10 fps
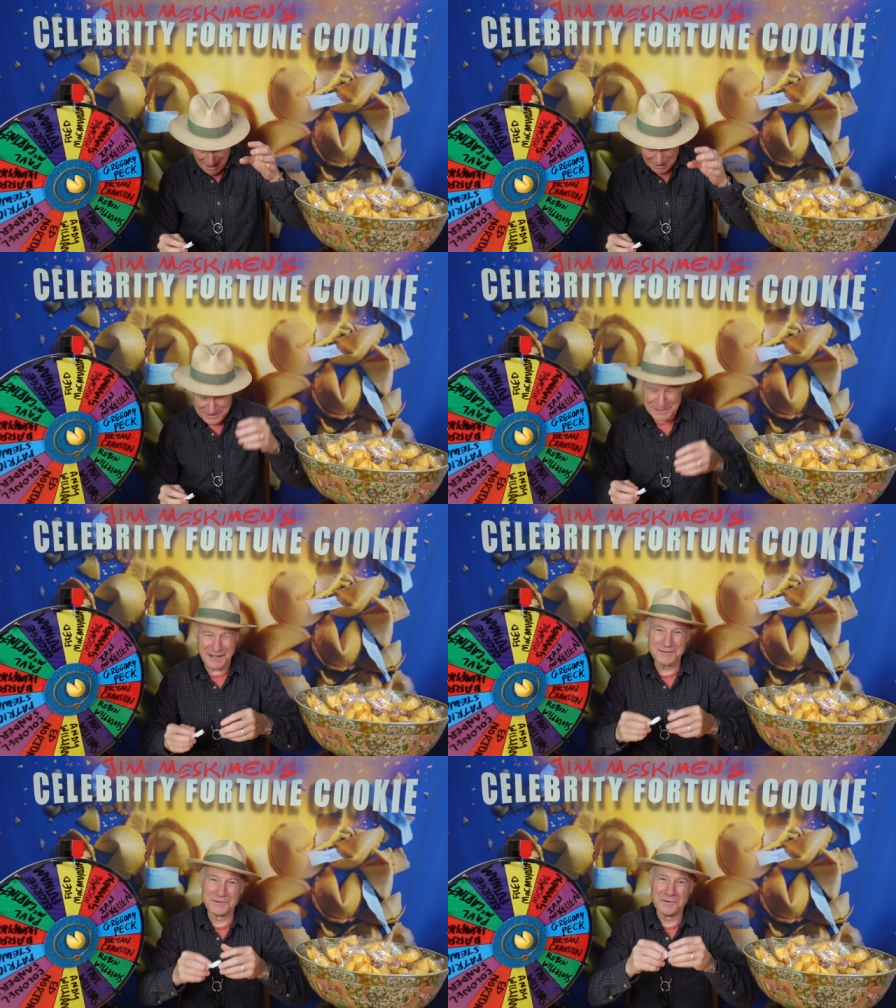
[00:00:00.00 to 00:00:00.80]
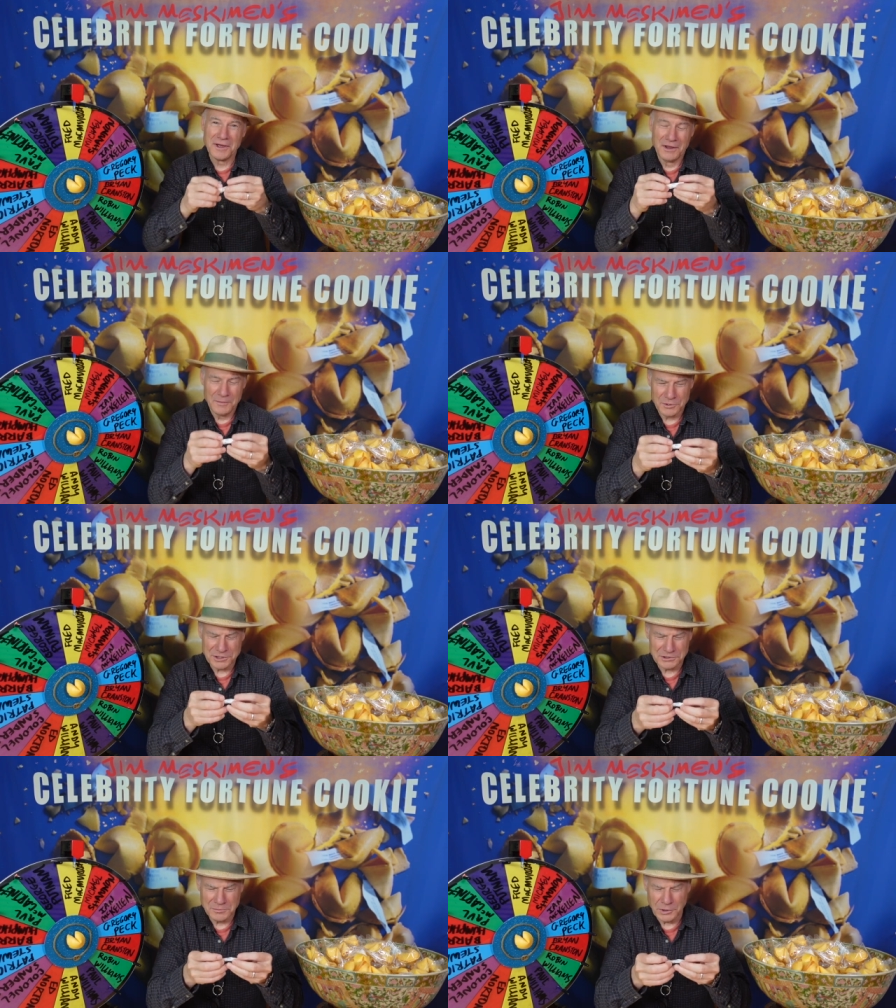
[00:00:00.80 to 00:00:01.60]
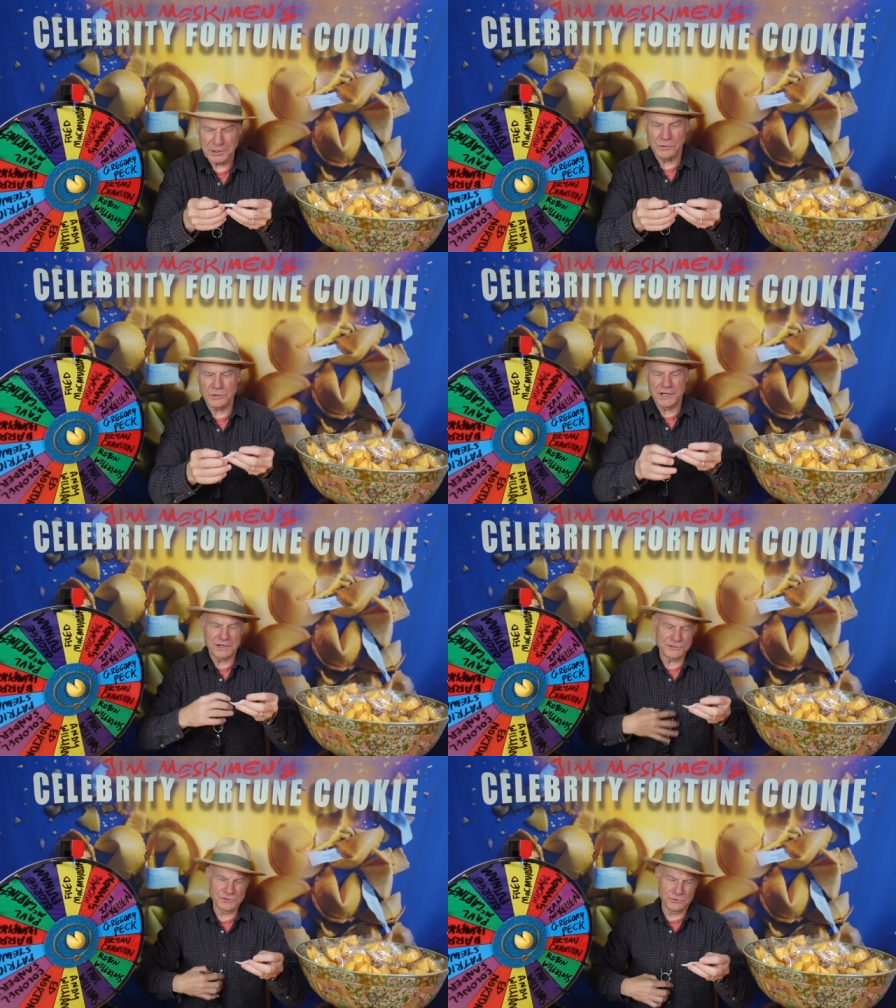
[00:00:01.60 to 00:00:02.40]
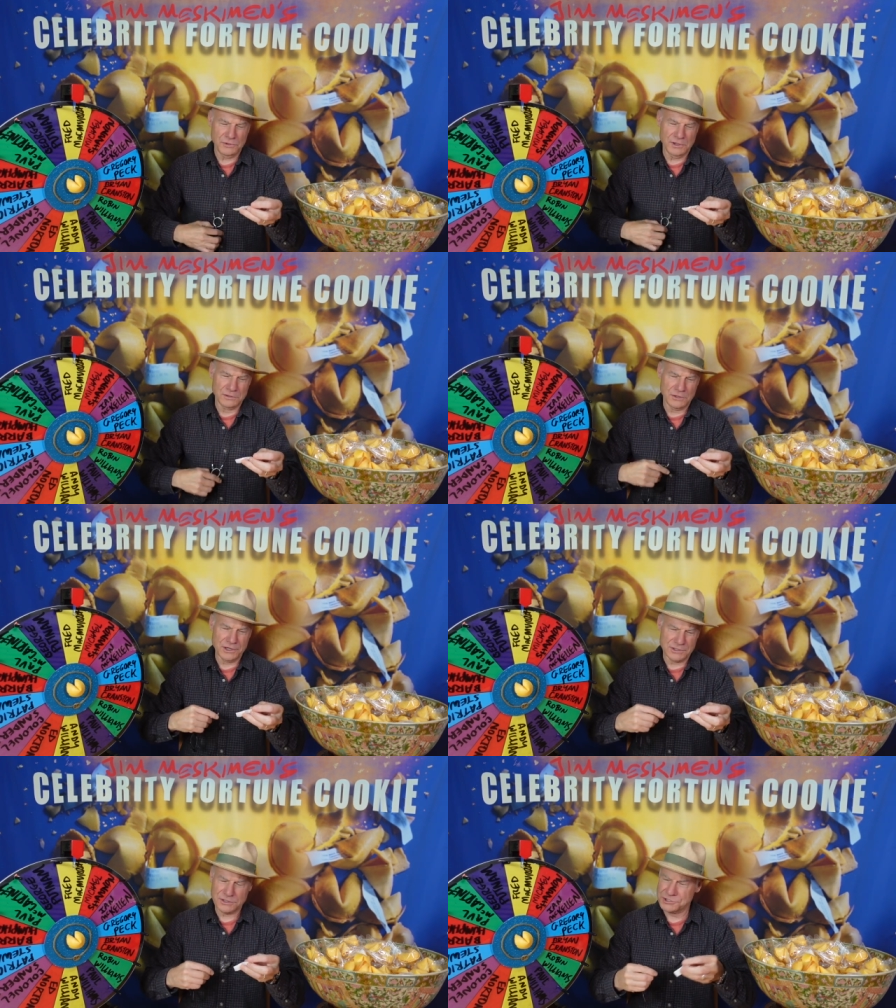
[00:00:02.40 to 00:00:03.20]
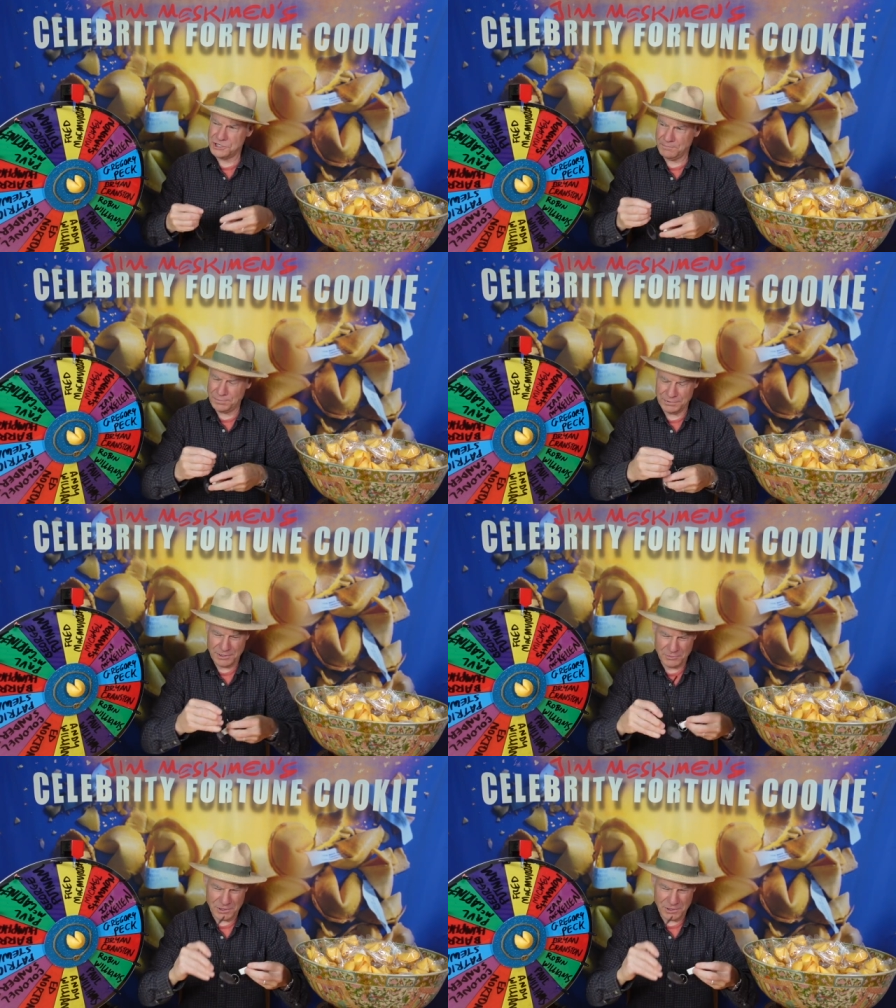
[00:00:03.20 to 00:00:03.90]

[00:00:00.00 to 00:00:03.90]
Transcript: it's not even particularly brittle. Okay, so, uh, all right, uh, Chip, here we